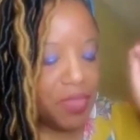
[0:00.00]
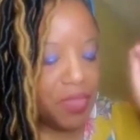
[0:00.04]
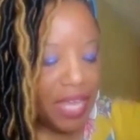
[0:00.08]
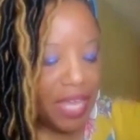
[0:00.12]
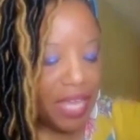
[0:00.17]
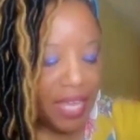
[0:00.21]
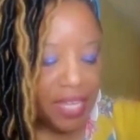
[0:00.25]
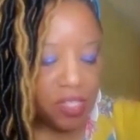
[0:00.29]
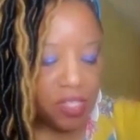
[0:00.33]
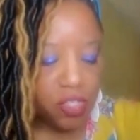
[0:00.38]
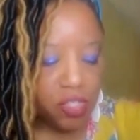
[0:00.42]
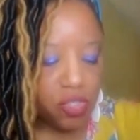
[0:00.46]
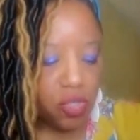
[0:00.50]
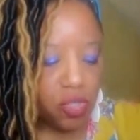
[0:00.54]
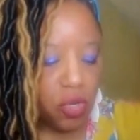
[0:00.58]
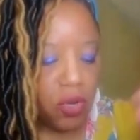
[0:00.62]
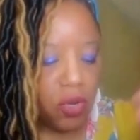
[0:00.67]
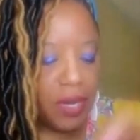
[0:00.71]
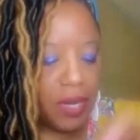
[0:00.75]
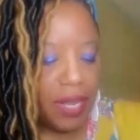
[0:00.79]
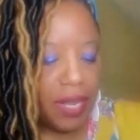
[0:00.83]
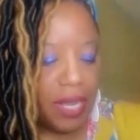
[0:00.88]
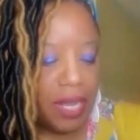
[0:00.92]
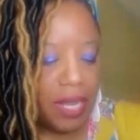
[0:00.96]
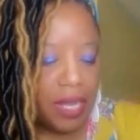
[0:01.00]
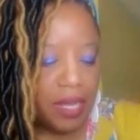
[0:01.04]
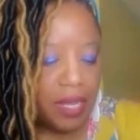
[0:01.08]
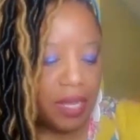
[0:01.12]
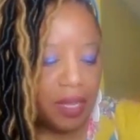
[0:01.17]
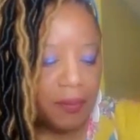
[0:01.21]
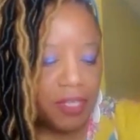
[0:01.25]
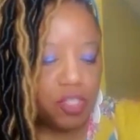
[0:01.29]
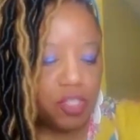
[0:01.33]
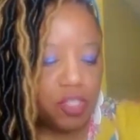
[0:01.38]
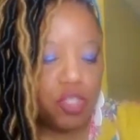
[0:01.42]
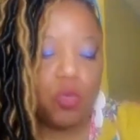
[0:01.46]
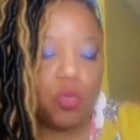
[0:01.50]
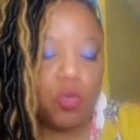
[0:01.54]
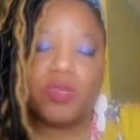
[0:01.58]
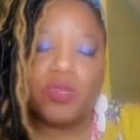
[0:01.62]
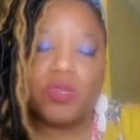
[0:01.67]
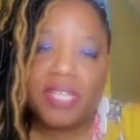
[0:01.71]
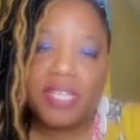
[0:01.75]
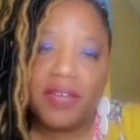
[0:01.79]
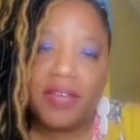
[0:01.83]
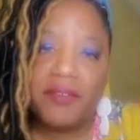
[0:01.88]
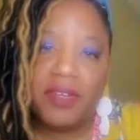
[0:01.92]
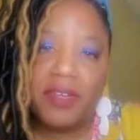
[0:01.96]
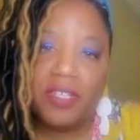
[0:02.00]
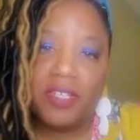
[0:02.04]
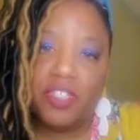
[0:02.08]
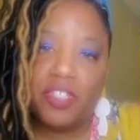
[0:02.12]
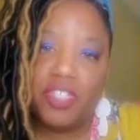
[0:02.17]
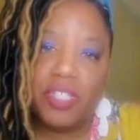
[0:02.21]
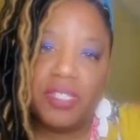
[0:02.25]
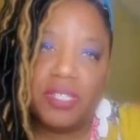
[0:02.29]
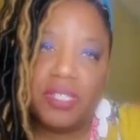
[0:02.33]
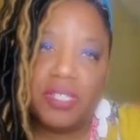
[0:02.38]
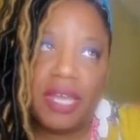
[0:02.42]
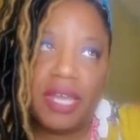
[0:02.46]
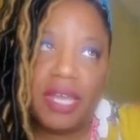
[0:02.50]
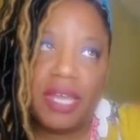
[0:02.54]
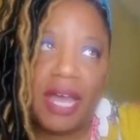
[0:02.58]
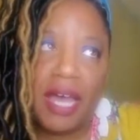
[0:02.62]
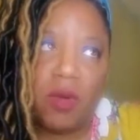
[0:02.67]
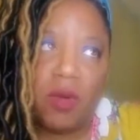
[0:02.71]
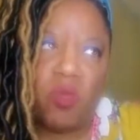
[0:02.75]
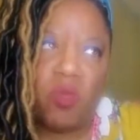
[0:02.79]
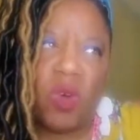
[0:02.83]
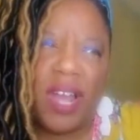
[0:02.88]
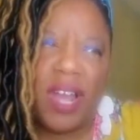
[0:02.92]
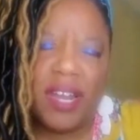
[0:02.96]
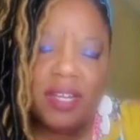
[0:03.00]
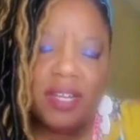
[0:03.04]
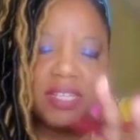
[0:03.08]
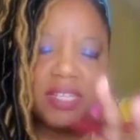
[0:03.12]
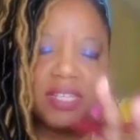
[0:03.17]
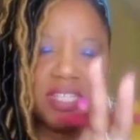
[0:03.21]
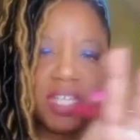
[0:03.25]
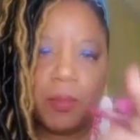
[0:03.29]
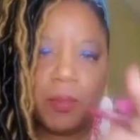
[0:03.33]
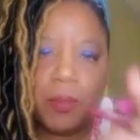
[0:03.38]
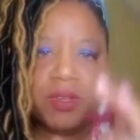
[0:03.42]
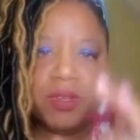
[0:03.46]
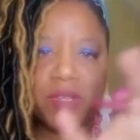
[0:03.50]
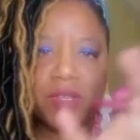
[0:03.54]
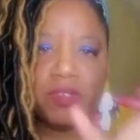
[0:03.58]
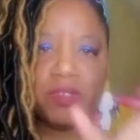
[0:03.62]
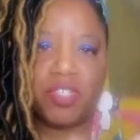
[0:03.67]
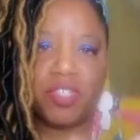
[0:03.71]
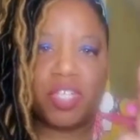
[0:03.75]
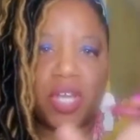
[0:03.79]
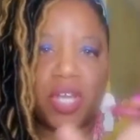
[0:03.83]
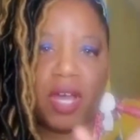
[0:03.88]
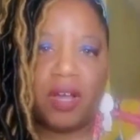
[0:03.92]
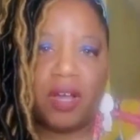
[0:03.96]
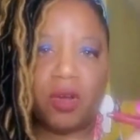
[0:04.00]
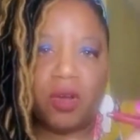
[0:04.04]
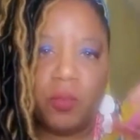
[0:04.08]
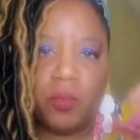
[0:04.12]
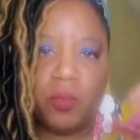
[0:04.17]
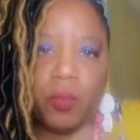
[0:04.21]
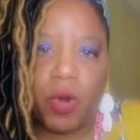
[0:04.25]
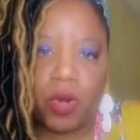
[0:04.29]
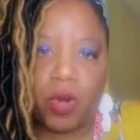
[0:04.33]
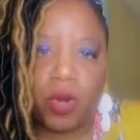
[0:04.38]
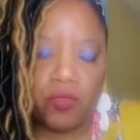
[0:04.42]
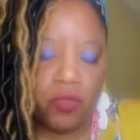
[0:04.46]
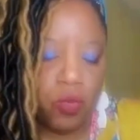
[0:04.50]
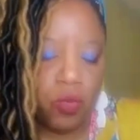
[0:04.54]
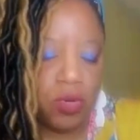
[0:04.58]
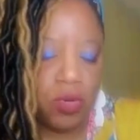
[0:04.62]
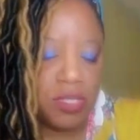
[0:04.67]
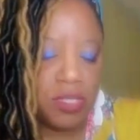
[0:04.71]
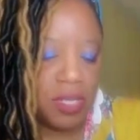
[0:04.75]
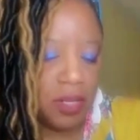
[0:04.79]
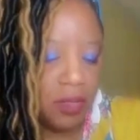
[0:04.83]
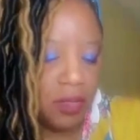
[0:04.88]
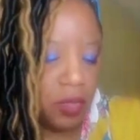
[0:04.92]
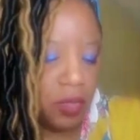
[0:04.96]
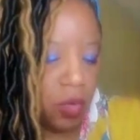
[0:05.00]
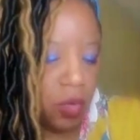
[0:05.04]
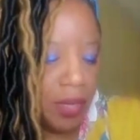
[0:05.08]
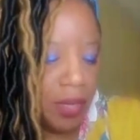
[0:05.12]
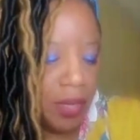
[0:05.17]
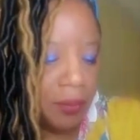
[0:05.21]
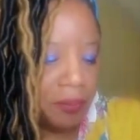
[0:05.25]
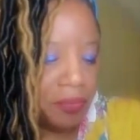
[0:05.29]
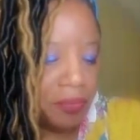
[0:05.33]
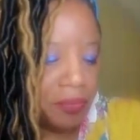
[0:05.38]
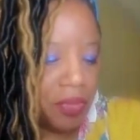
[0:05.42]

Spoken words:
The Answer in 207, and she's out right in the suburbs of Chicago, Park Forest, Illinois.